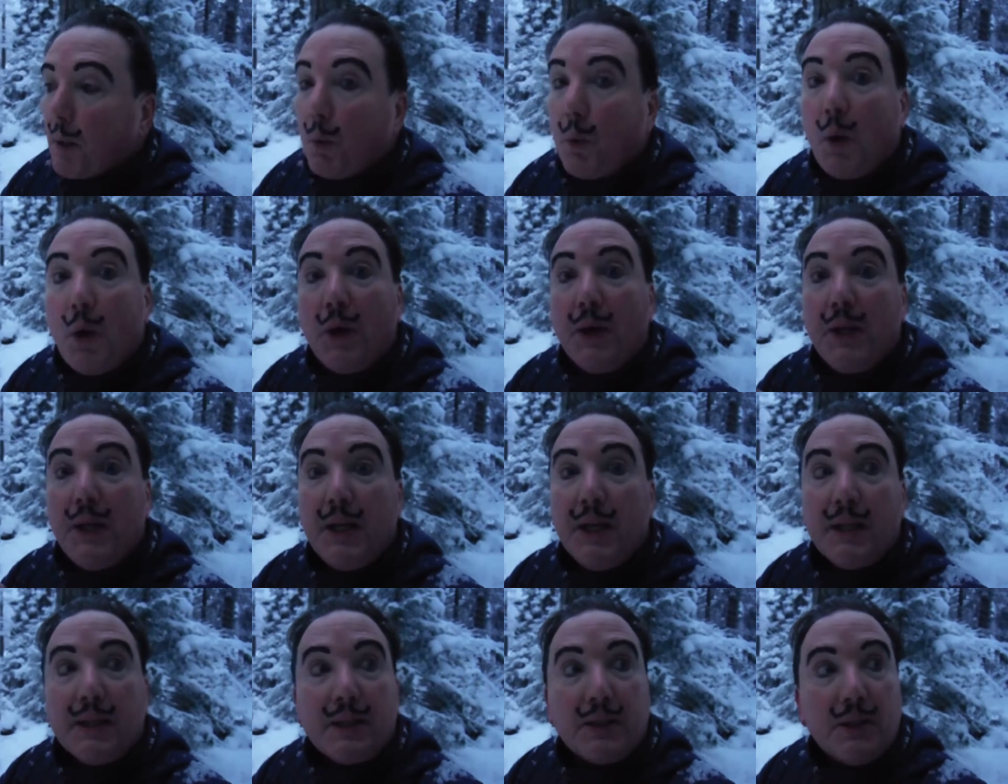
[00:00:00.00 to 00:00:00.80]

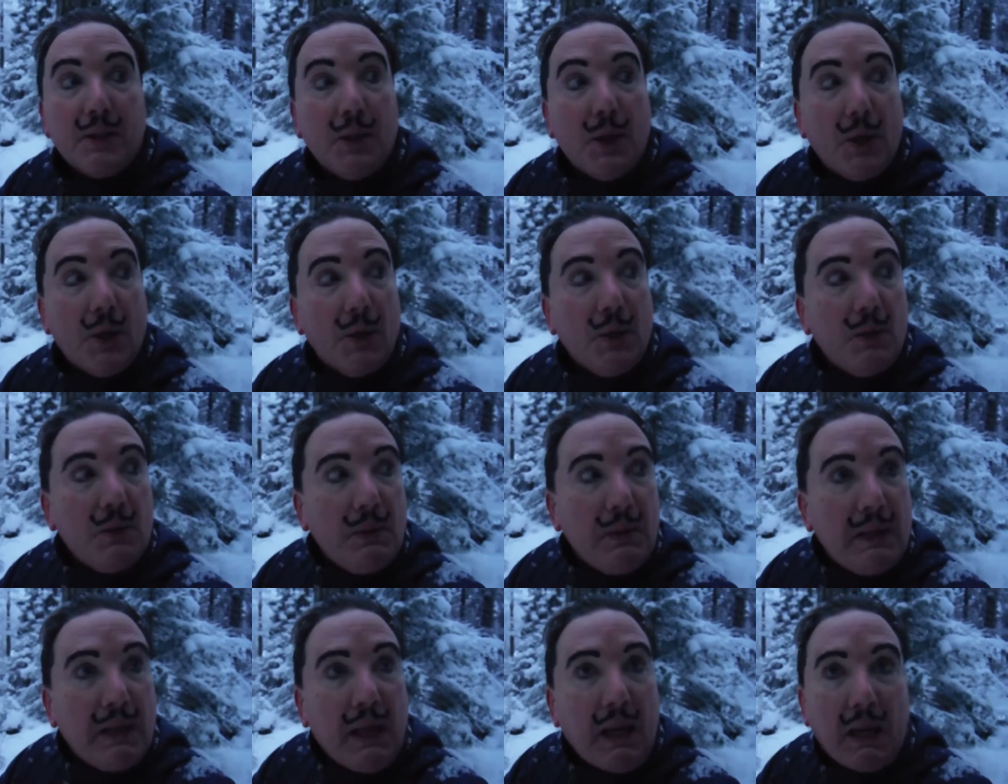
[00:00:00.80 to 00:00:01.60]
warrior
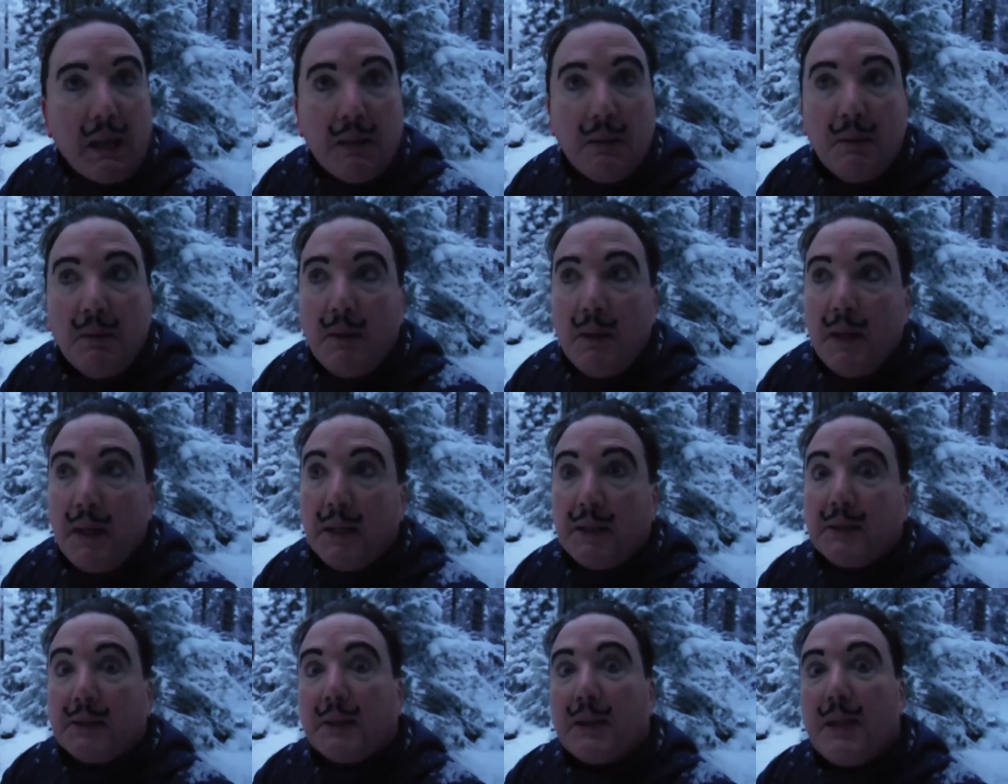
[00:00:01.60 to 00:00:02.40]
snow,
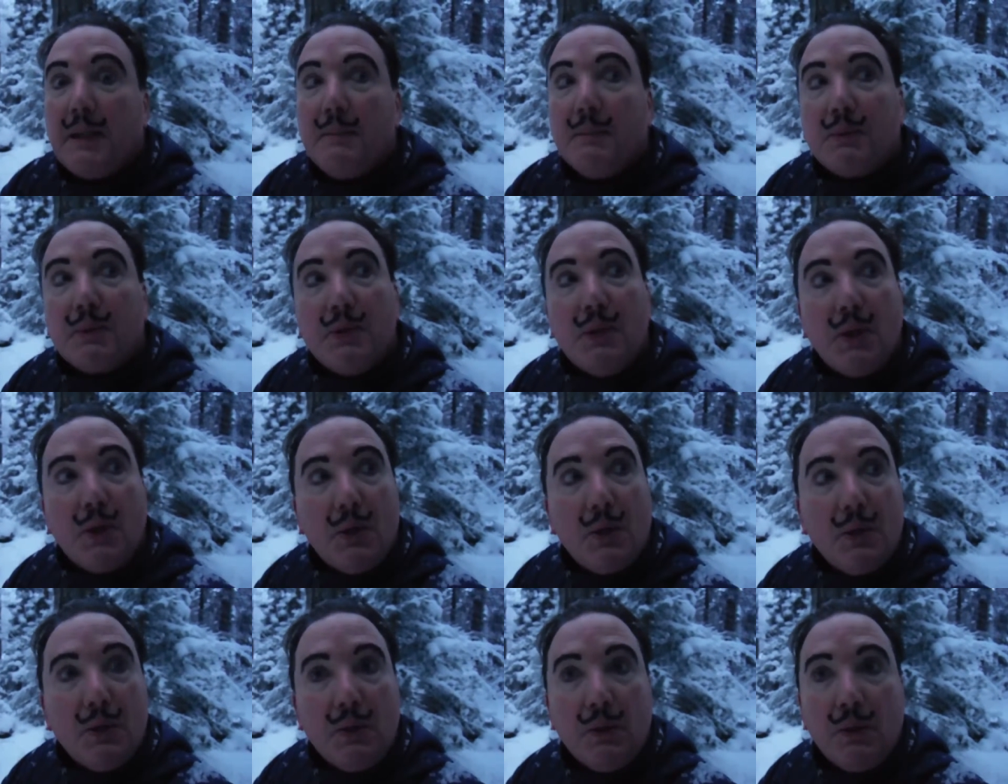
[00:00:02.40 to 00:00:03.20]
extreme
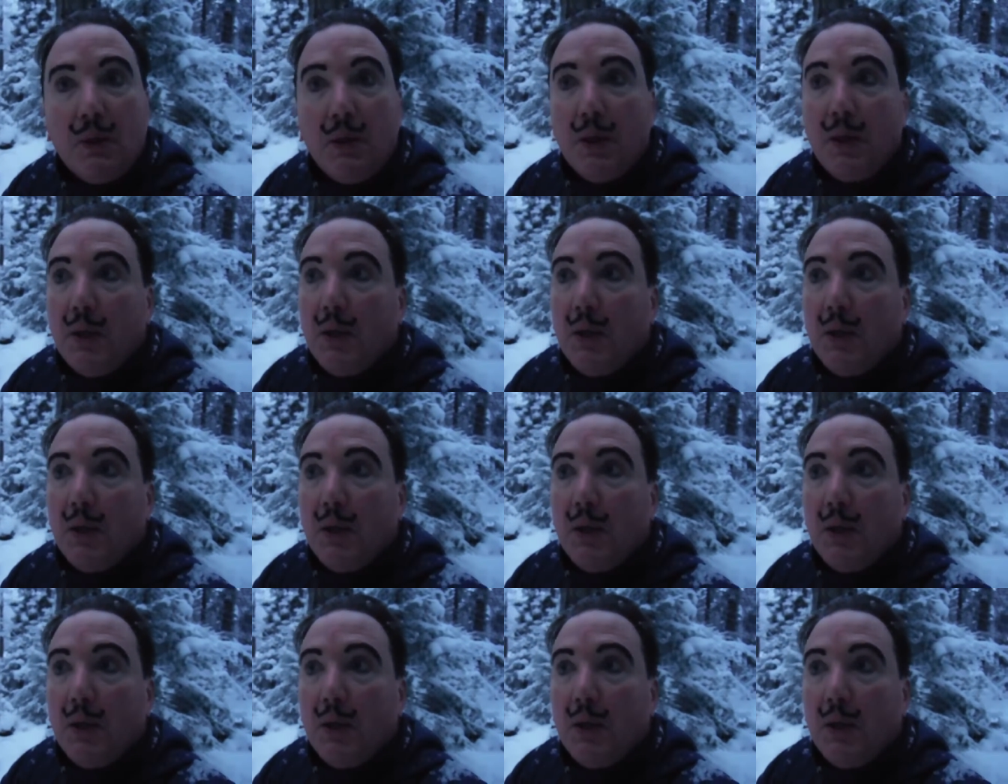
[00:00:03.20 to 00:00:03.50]
snow,